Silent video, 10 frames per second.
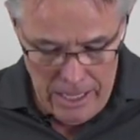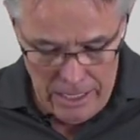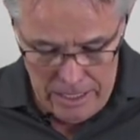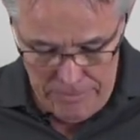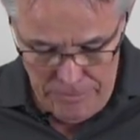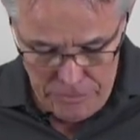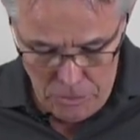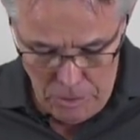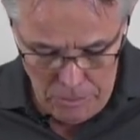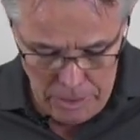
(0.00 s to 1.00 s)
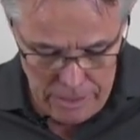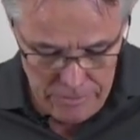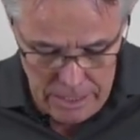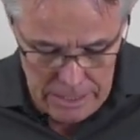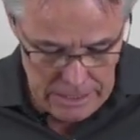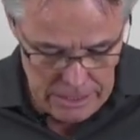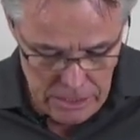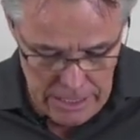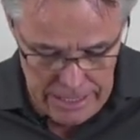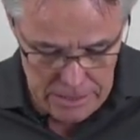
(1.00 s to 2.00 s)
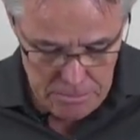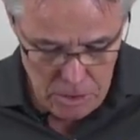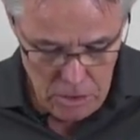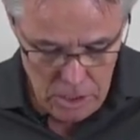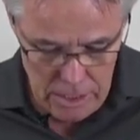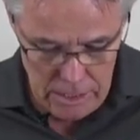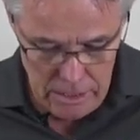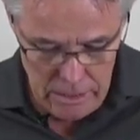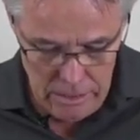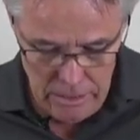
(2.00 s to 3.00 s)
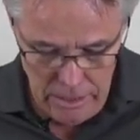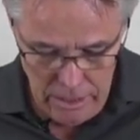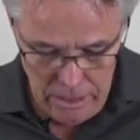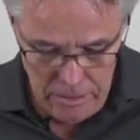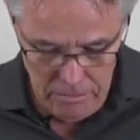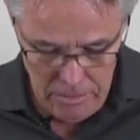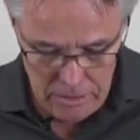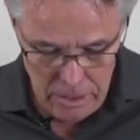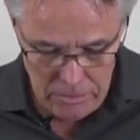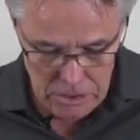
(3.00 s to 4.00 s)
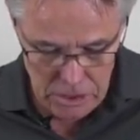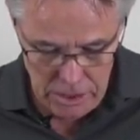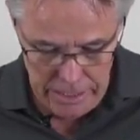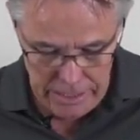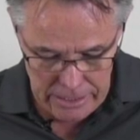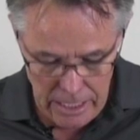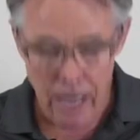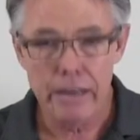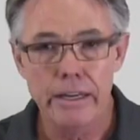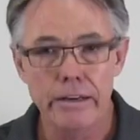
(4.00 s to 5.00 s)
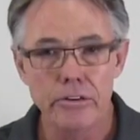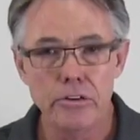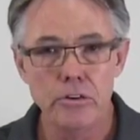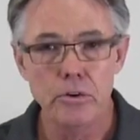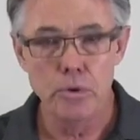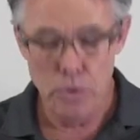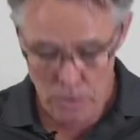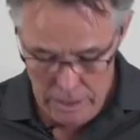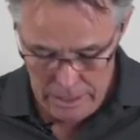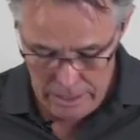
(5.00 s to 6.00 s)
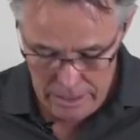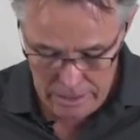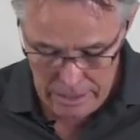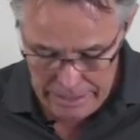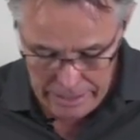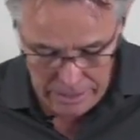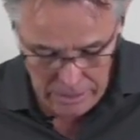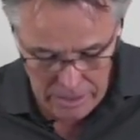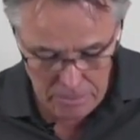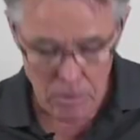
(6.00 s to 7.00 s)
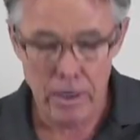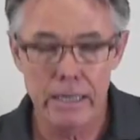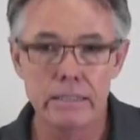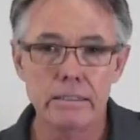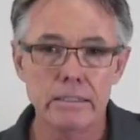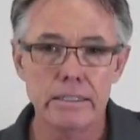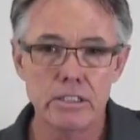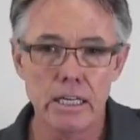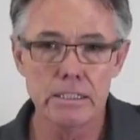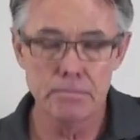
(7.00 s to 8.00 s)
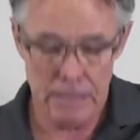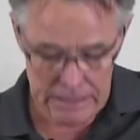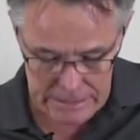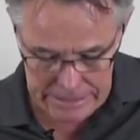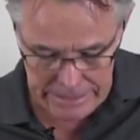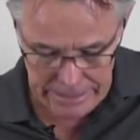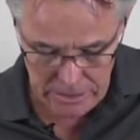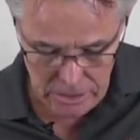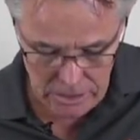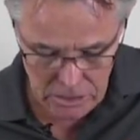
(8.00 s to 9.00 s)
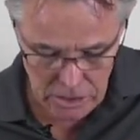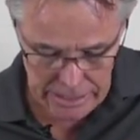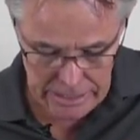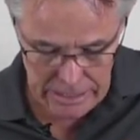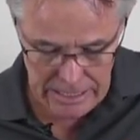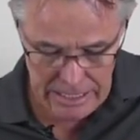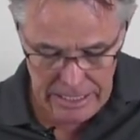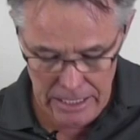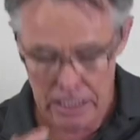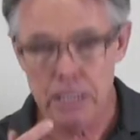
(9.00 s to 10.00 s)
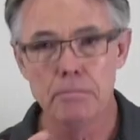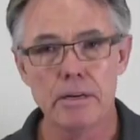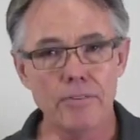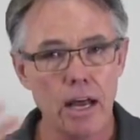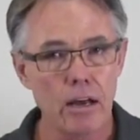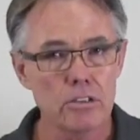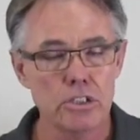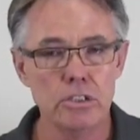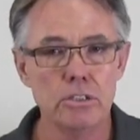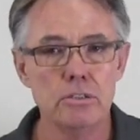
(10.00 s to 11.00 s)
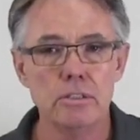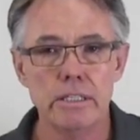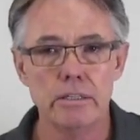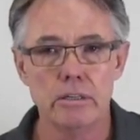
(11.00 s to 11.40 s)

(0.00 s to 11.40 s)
So what I've done today is broken my troubleshooting down into cleaning, number one, adjustments to the trigger, a little bit of how to,